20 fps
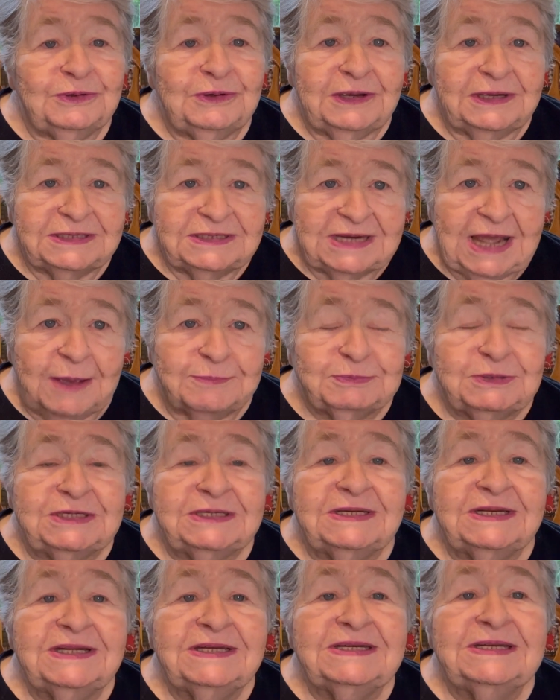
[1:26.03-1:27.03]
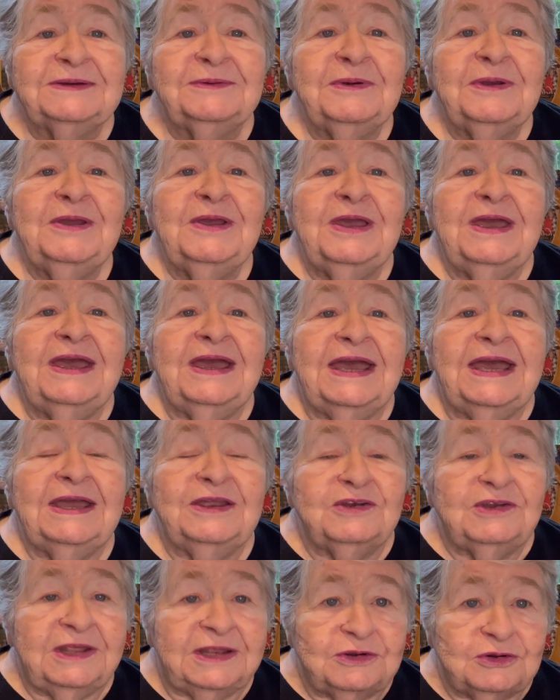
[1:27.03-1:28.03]
adapted it,
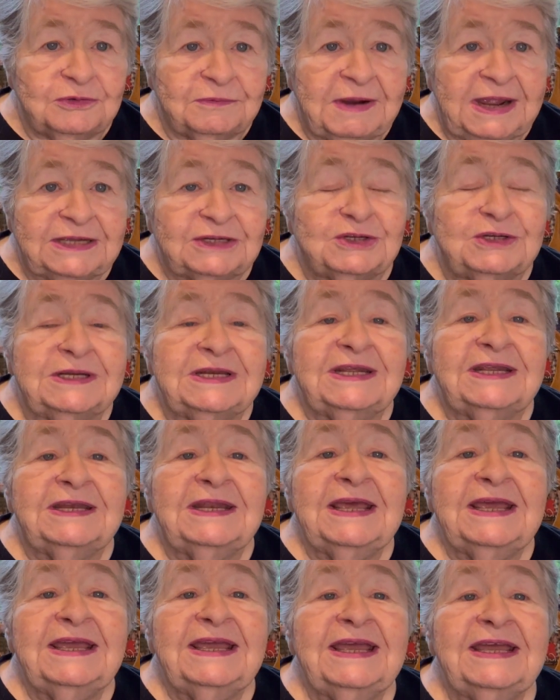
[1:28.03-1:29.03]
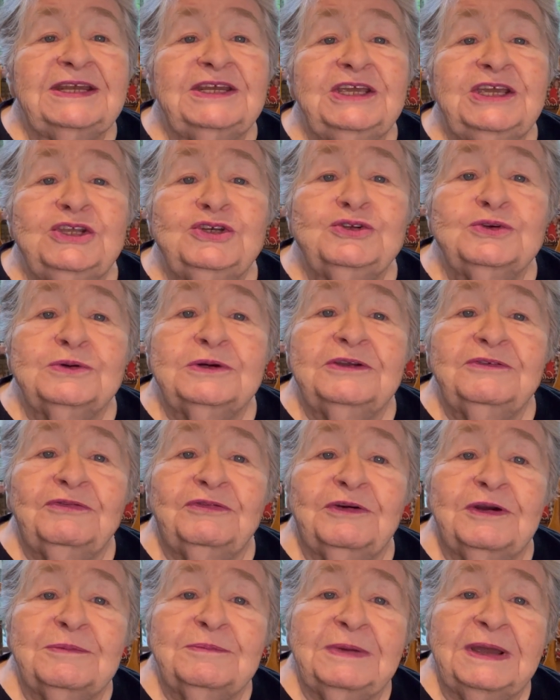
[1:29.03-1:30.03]
and then directed it. And he took it
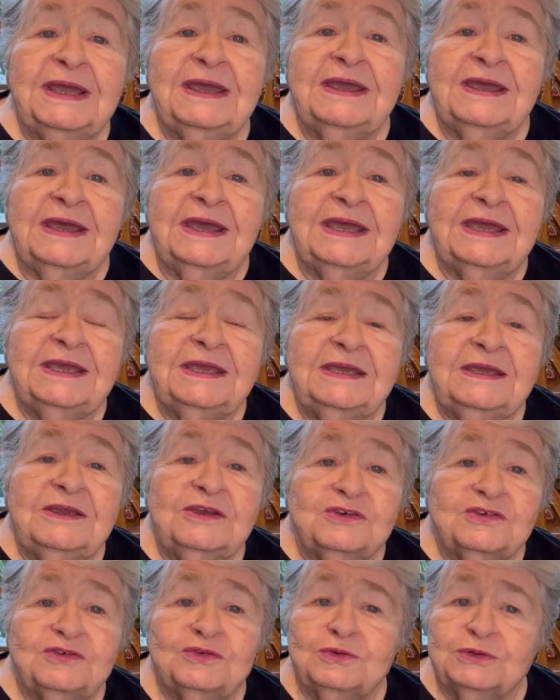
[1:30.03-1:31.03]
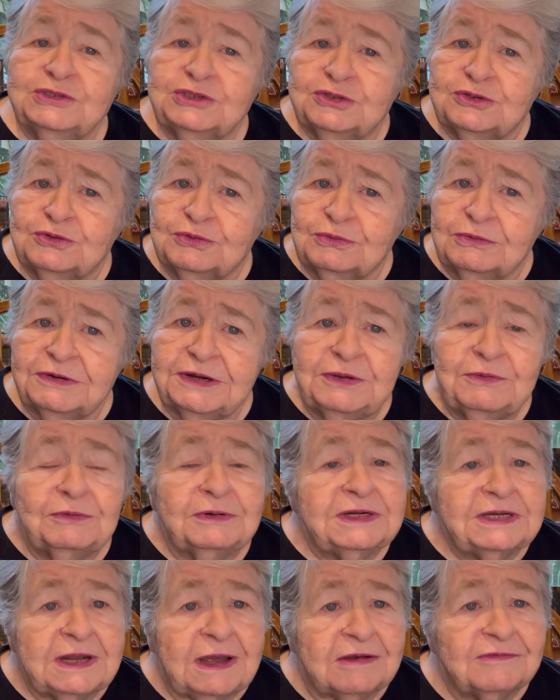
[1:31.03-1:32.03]
from a short story or
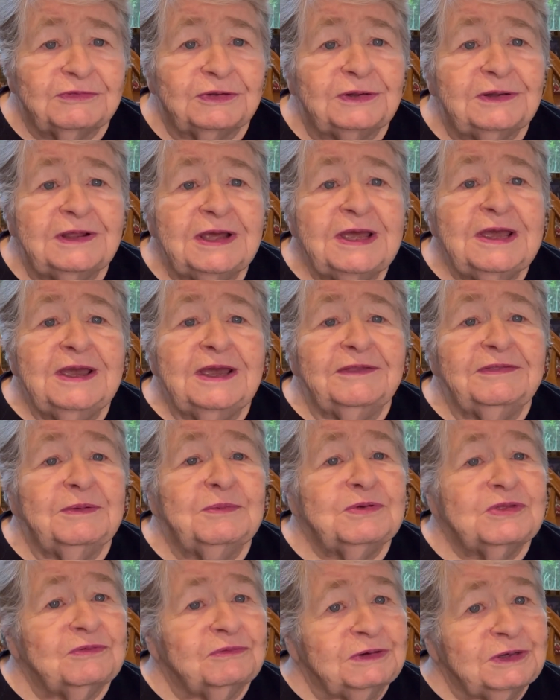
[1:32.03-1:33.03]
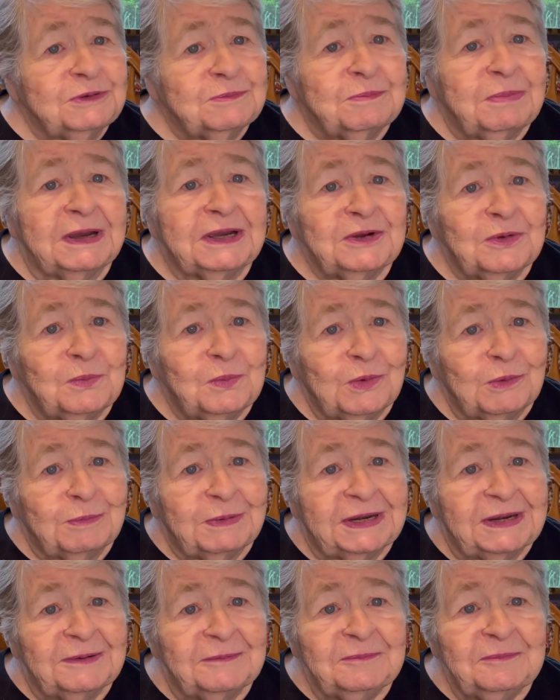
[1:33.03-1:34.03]
a novel that was written by a
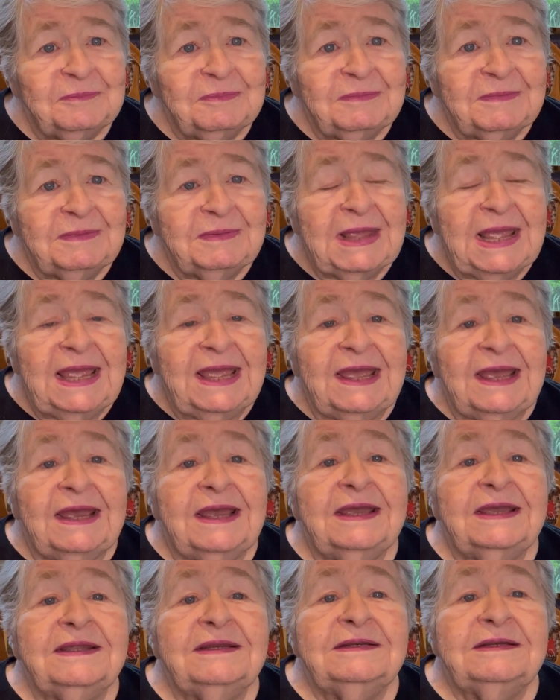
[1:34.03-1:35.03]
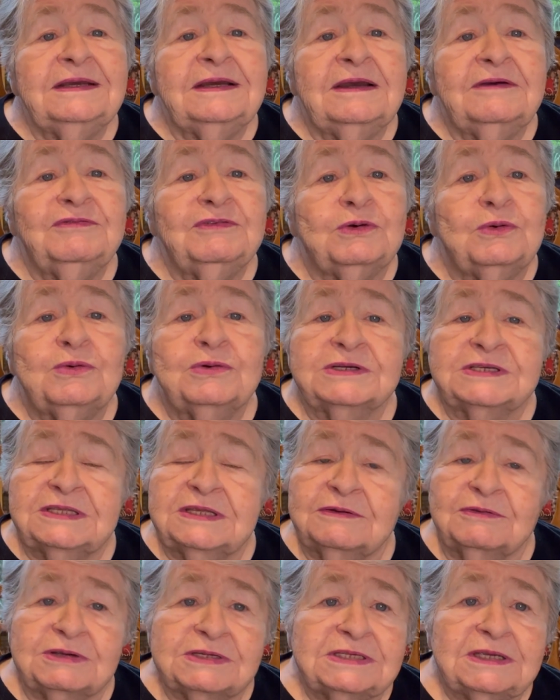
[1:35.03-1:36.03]
woman. And of course,
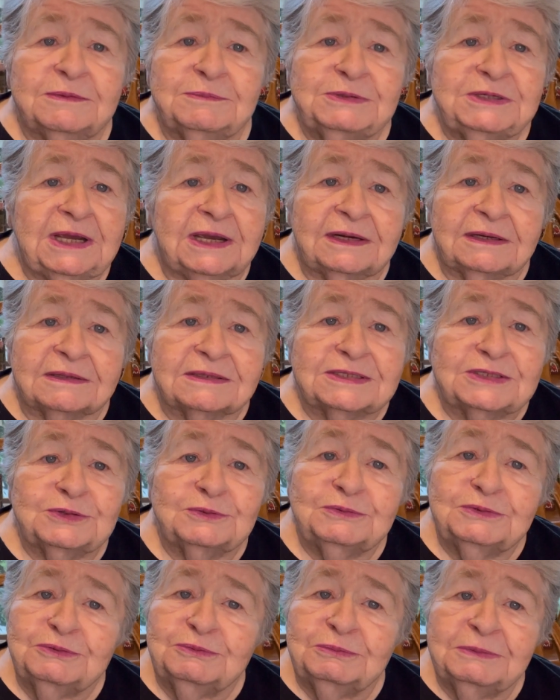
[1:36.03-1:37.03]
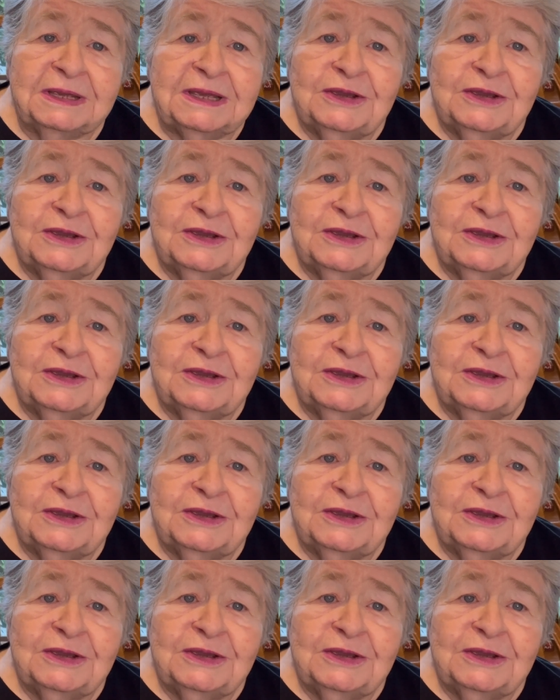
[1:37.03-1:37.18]
there are subtitles, so you